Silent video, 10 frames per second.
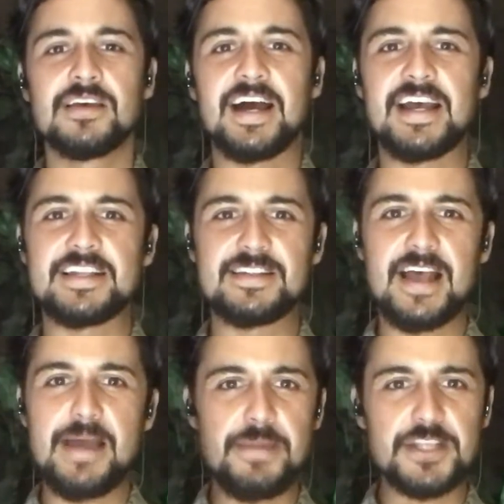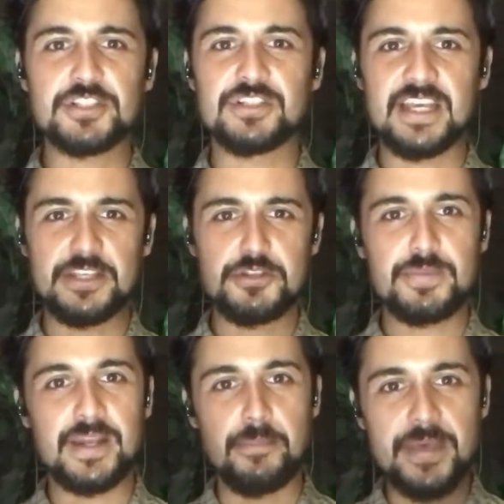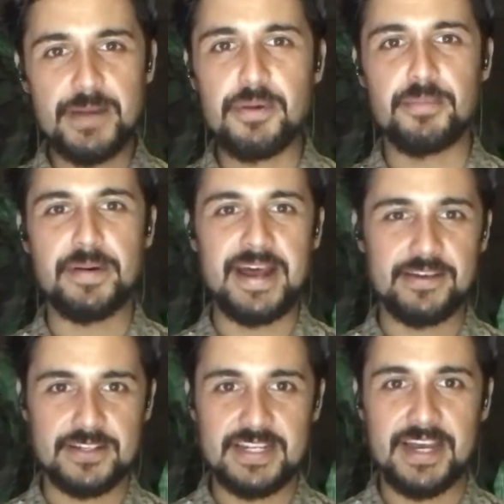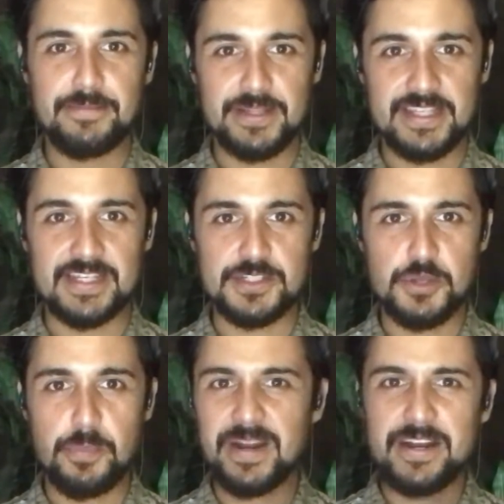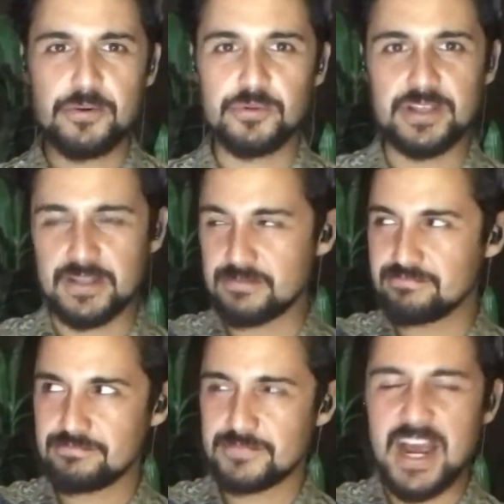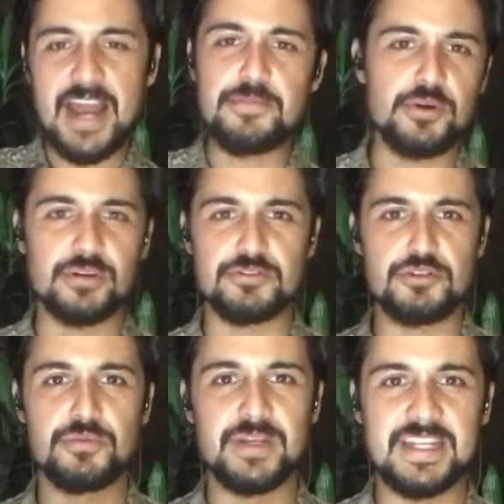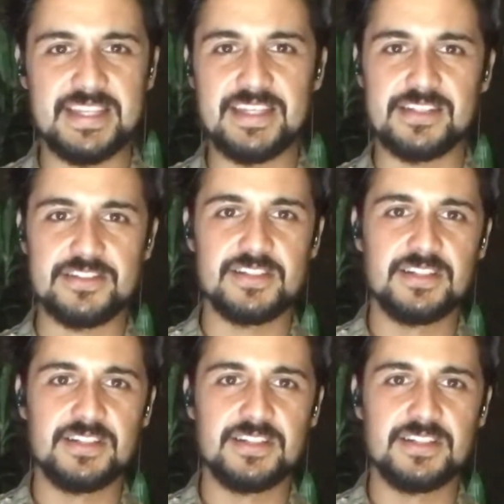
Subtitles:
I make sure that you spend a minimum amount of time on things, but I don't really time you on too many things.